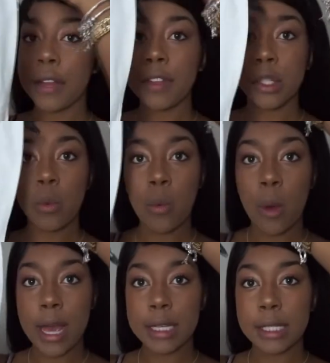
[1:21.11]
got this
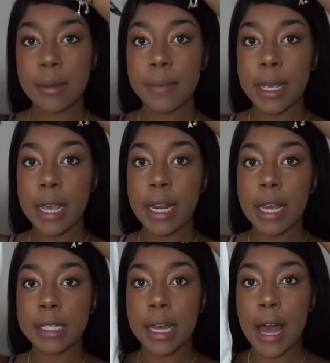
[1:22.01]
white
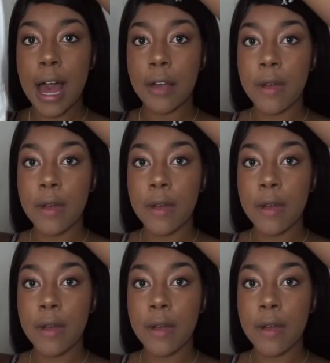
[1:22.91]
bikini. It's like high